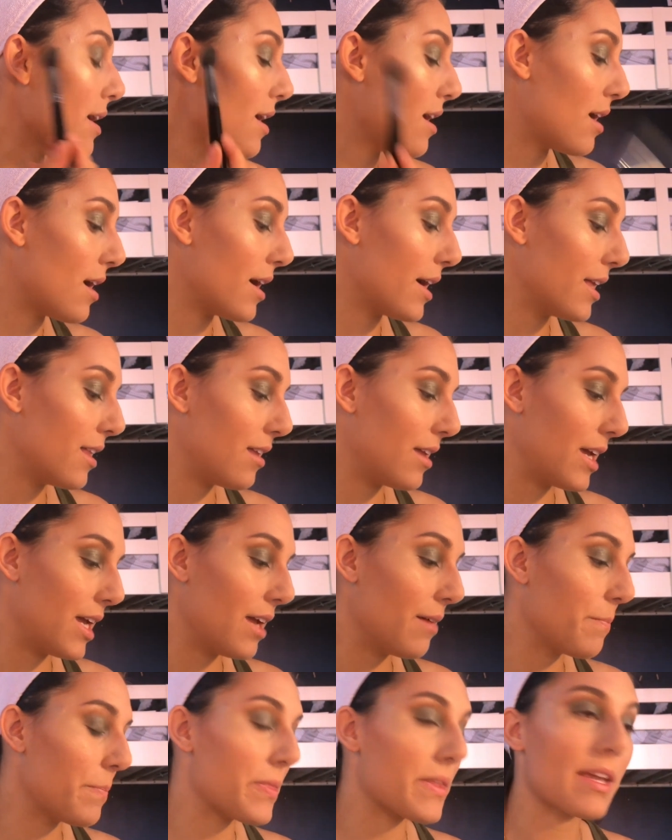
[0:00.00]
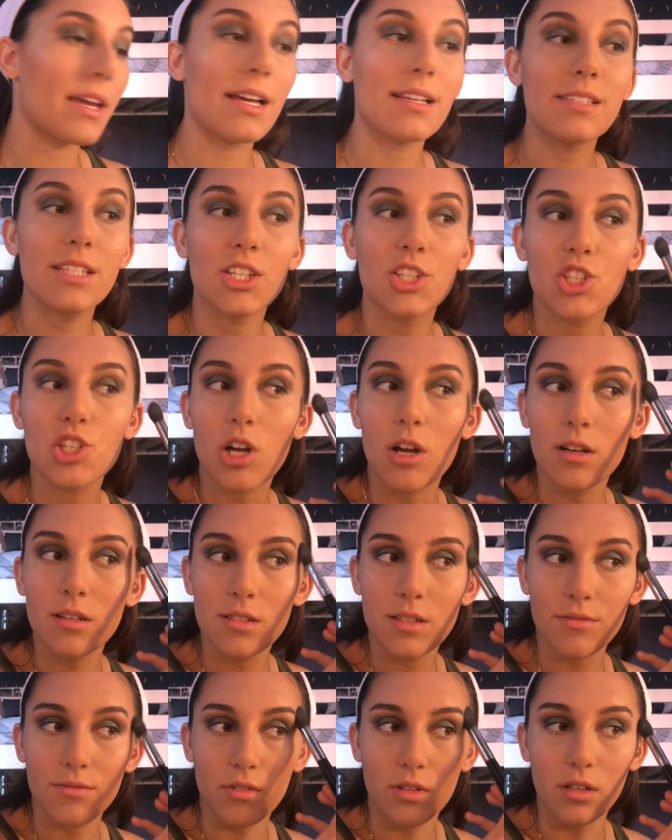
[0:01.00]
highlight has like
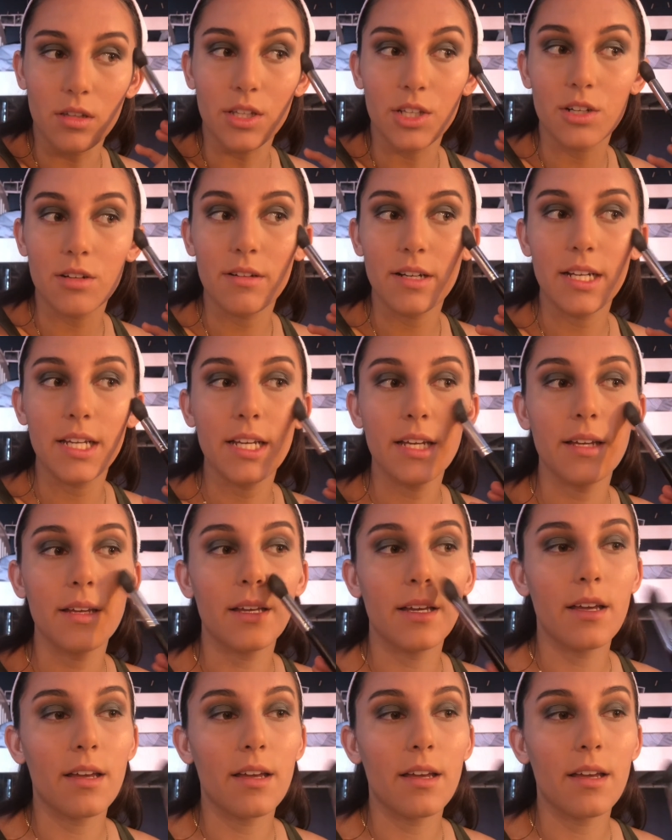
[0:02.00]
chunks of glitter in it,